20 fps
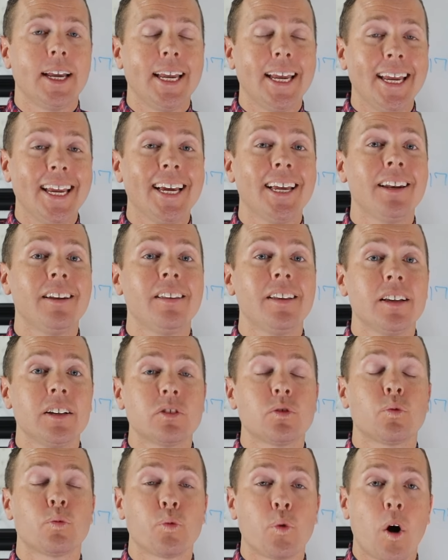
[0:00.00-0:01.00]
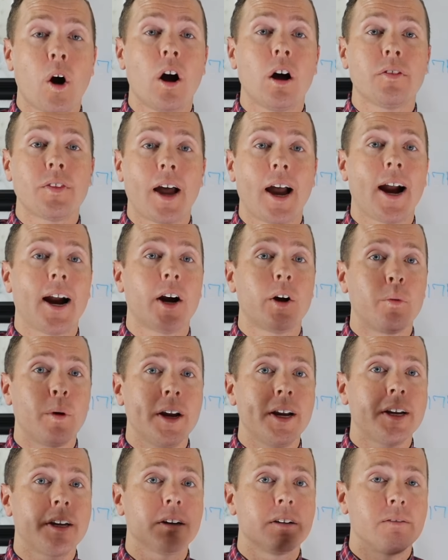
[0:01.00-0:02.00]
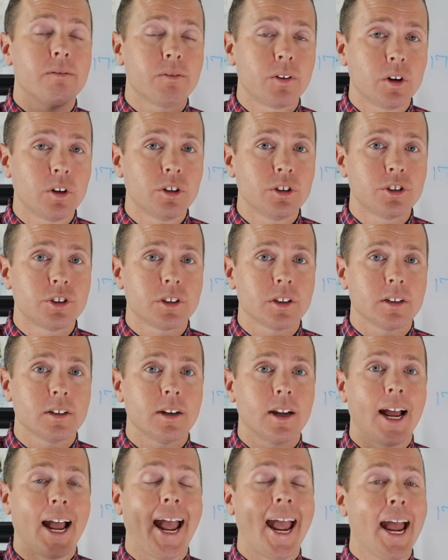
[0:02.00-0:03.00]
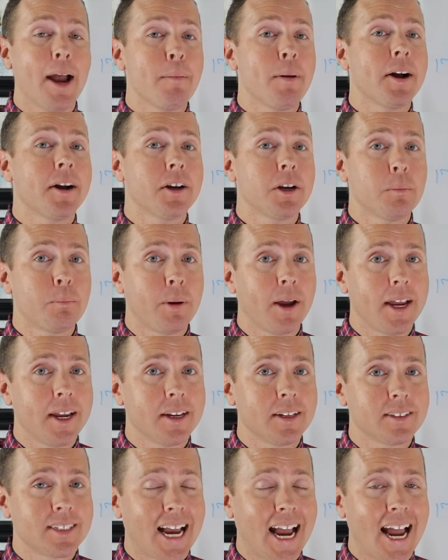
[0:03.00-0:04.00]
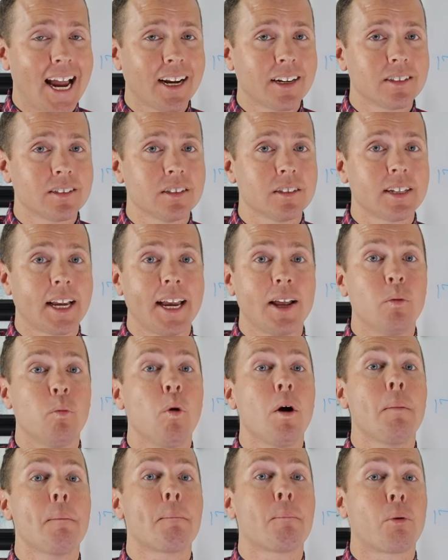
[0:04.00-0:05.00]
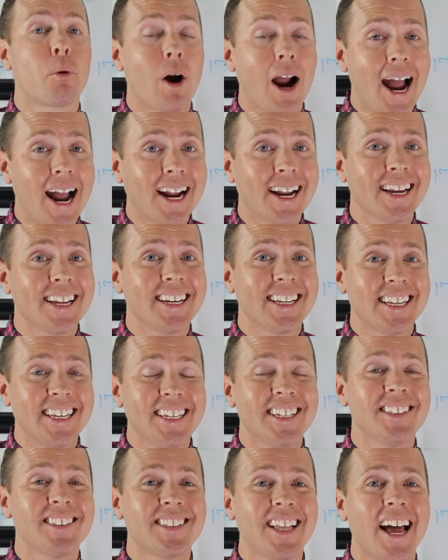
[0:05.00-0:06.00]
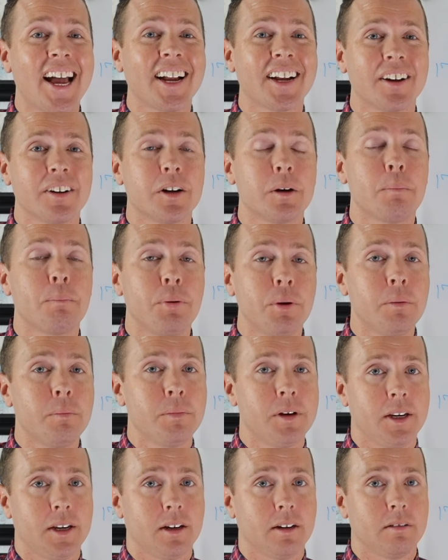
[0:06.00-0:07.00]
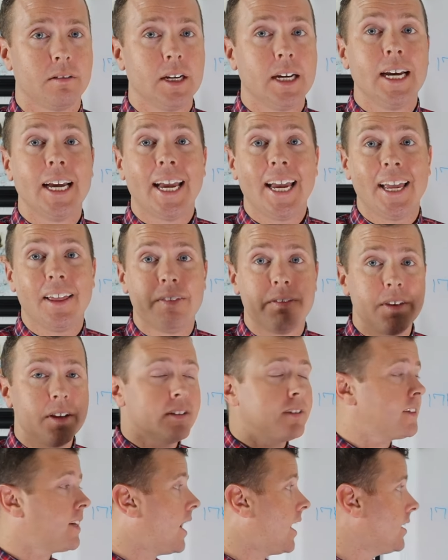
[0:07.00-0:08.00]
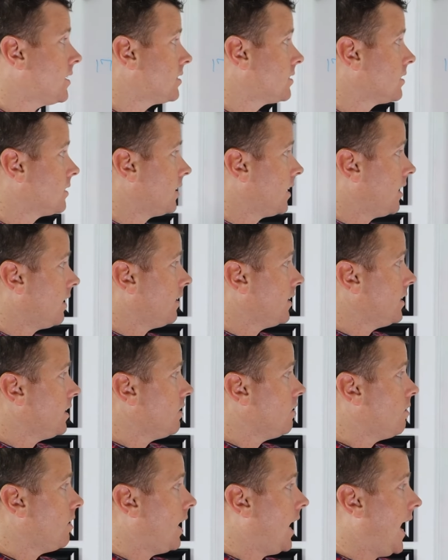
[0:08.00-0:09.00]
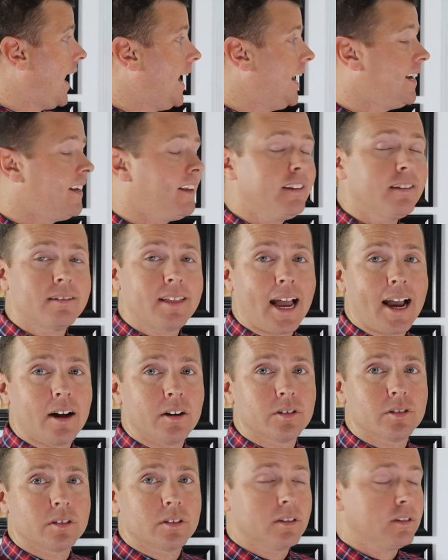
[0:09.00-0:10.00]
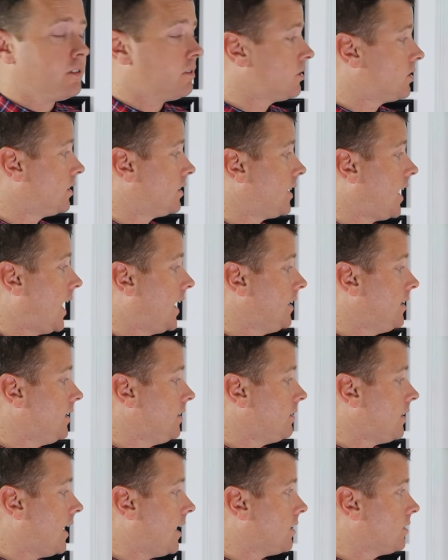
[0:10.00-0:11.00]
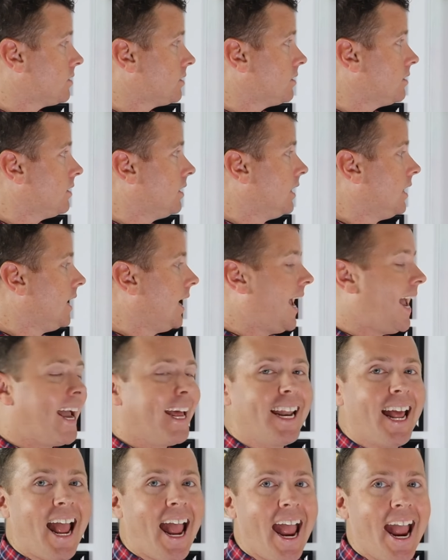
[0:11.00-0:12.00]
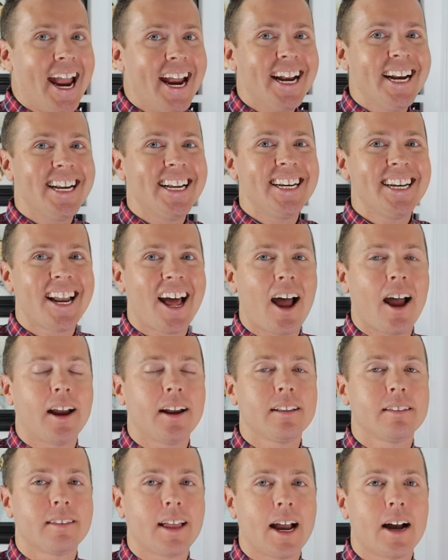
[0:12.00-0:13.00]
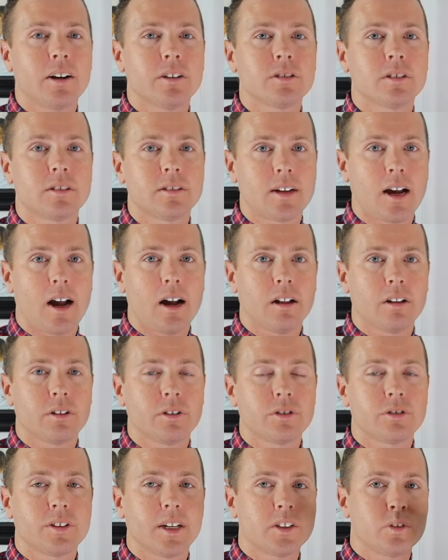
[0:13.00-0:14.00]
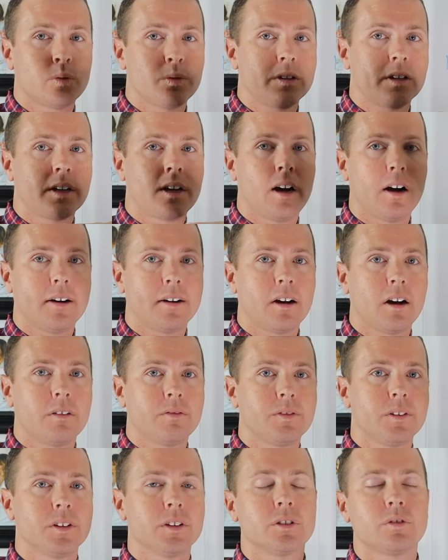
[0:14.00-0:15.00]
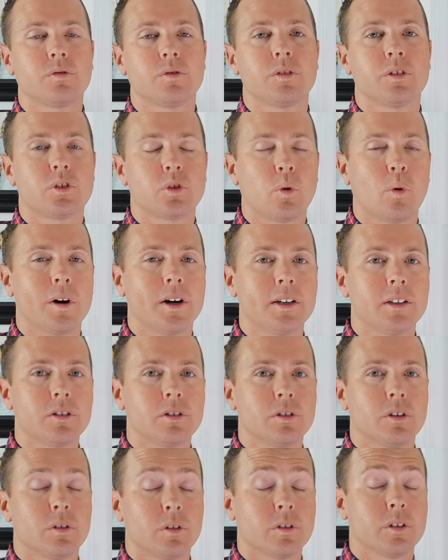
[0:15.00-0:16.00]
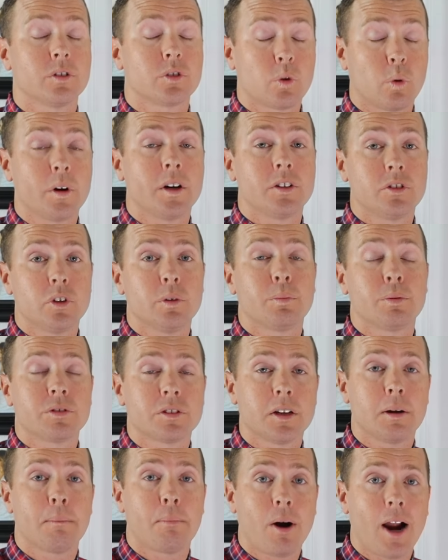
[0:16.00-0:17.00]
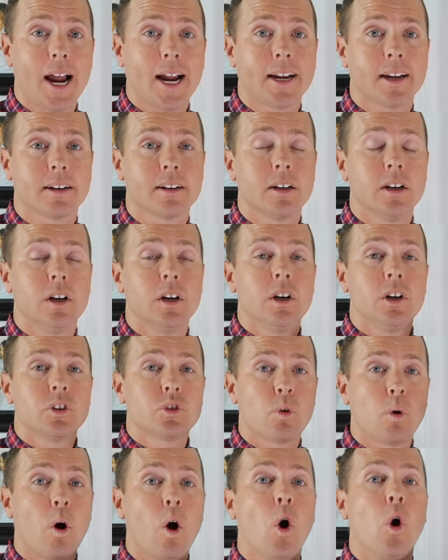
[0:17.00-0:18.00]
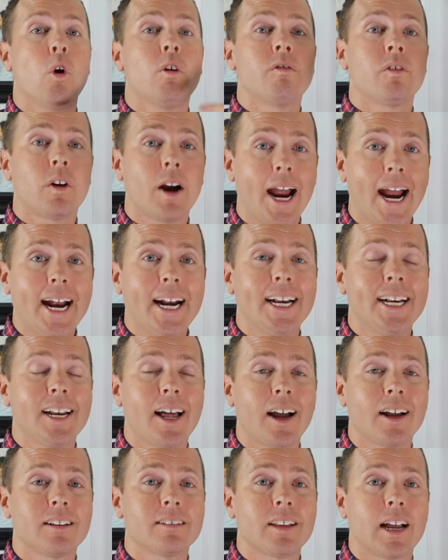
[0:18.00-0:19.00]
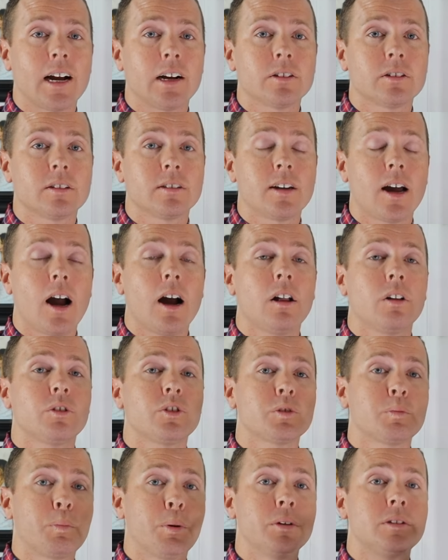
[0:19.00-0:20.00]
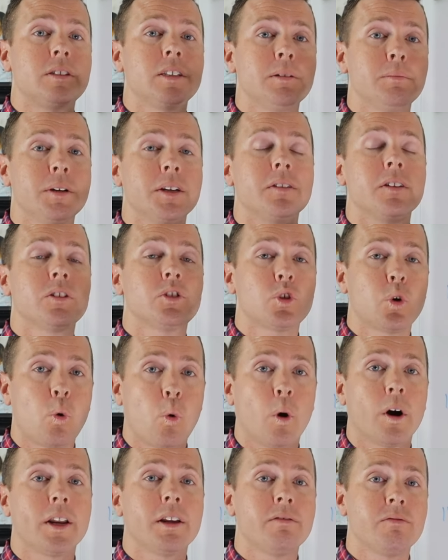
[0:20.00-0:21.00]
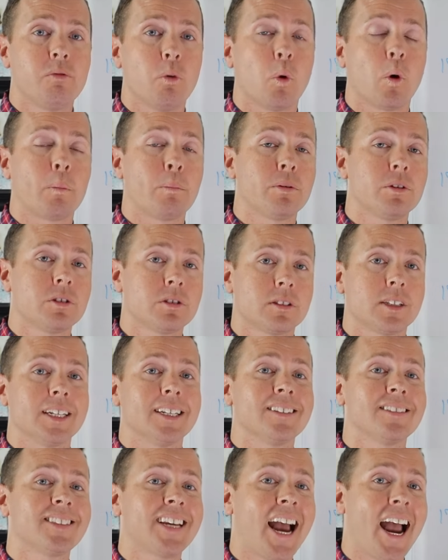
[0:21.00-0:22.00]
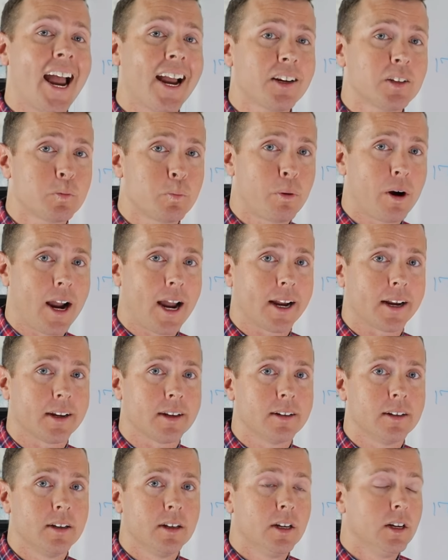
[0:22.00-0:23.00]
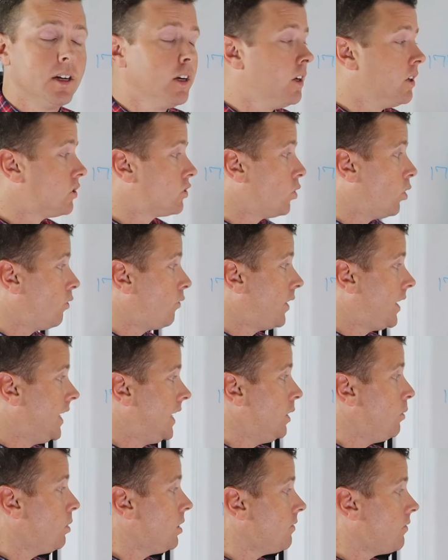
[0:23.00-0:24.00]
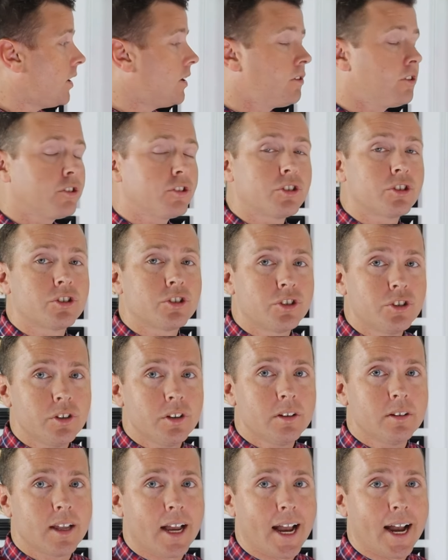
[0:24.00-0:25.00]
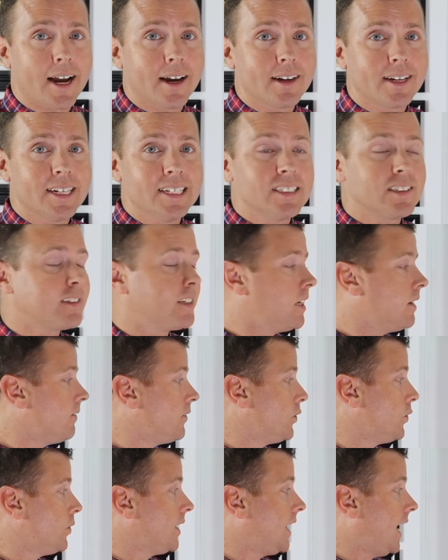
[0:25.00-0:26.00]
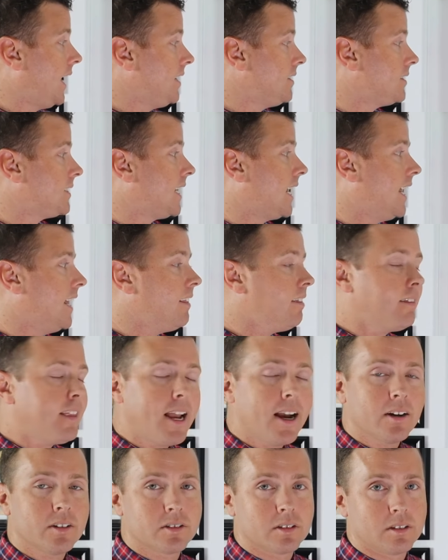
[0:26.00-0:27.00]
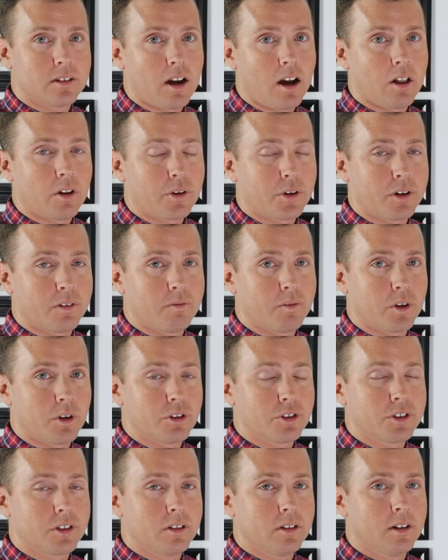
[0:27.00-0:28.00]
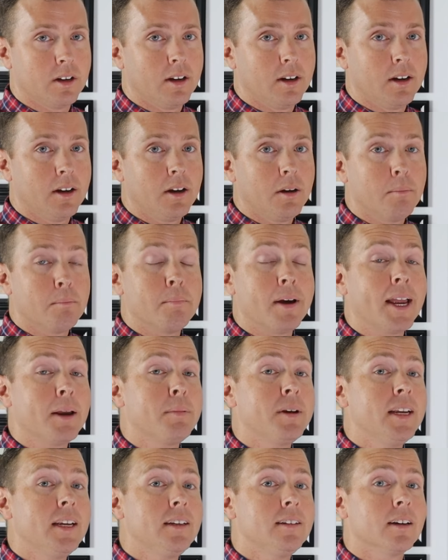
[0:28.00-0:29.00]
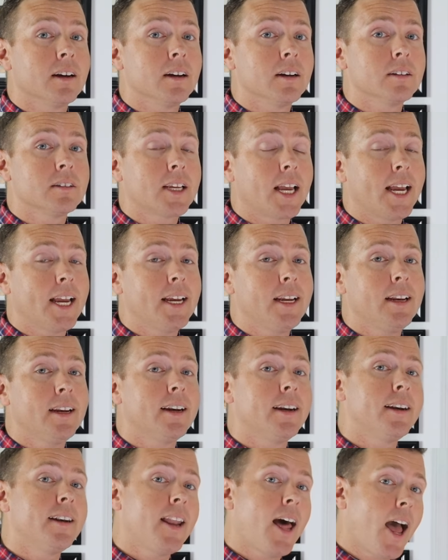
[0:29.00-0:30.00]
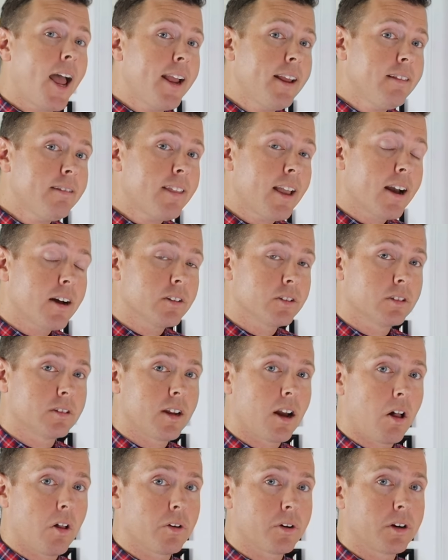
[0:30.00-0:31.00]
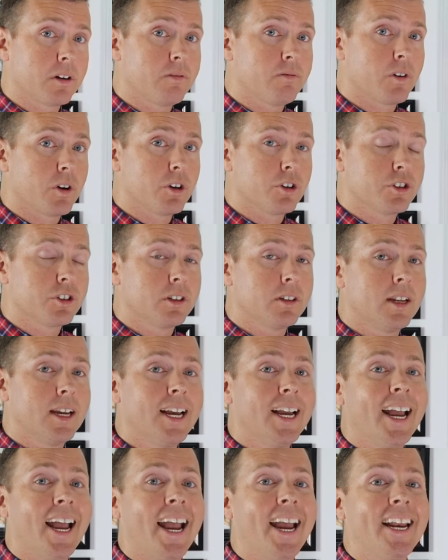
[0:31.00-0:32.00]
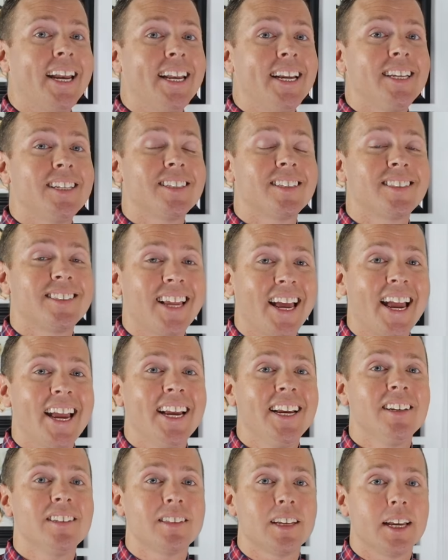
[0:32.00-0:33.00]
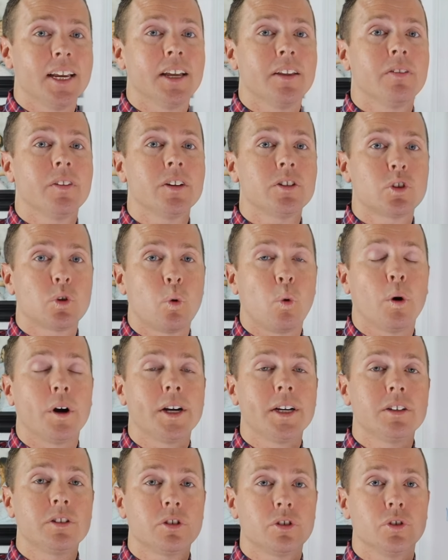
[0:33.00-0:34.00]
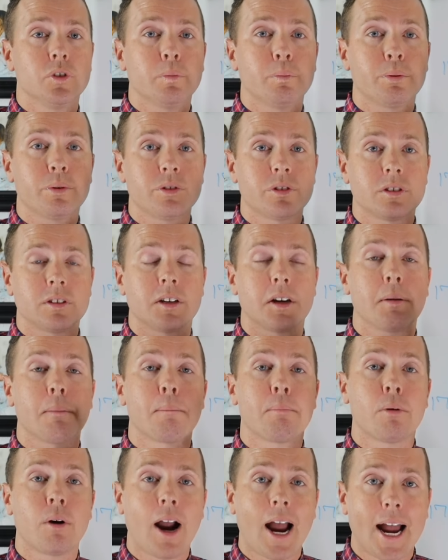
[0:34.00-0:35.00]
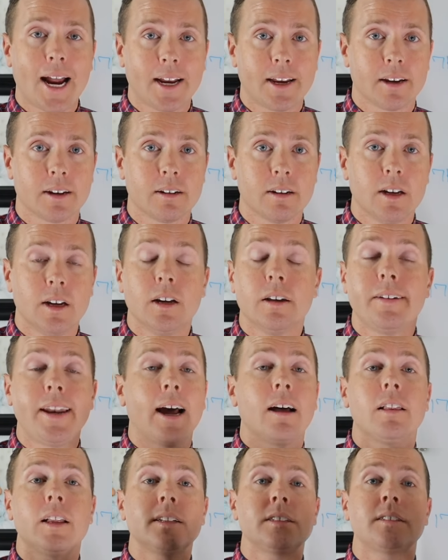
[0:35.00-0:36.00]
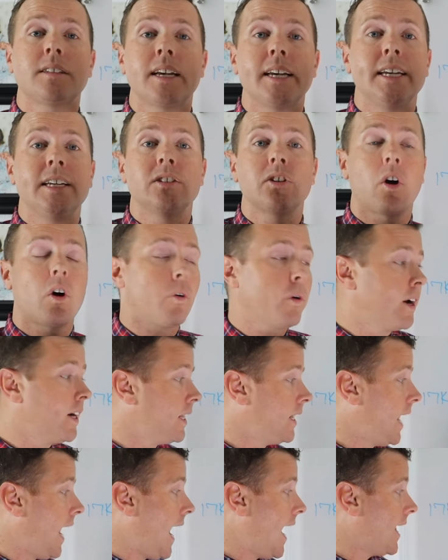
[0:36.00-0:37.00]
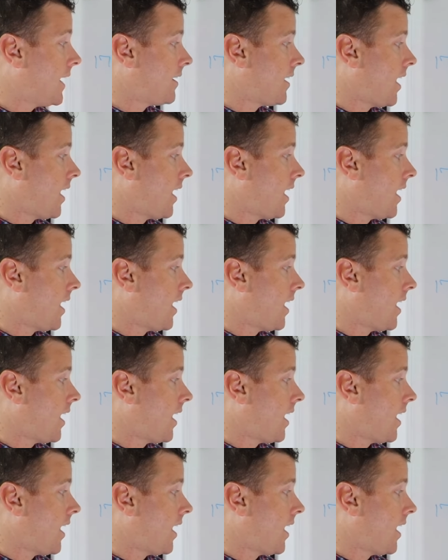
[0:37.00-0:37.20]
in this Roth IRA conversion, am I going to pay in taxes, and what bracket is that going to put me in? In this guy's scenario, $80,000 to $90,000, at $89,000, that's where the cutoff is for the 22% bracket. So over $89,000 puts him in the 24% tax bracket. So if he would have understood that, instead of doing a $10,000 conversion, maybe he does a $9,000 conversion and he stays in the 22% bracket. Now, let's say he's already at